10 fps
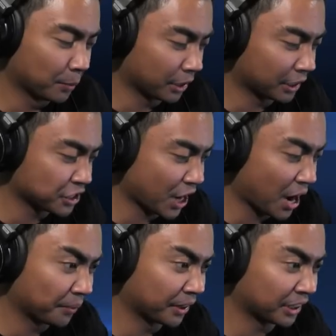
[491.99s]
No. All right, I'm going to
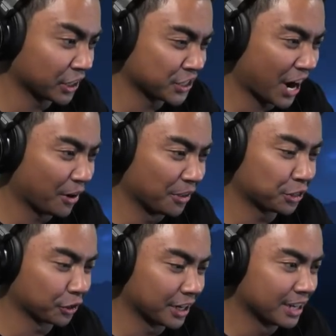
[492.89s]
glitch out. I'm going to glitch
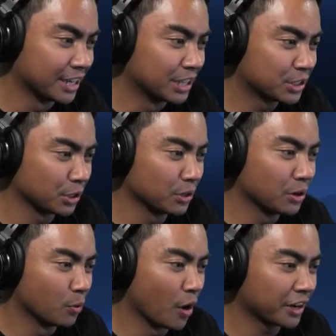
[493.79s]
out. In three, two,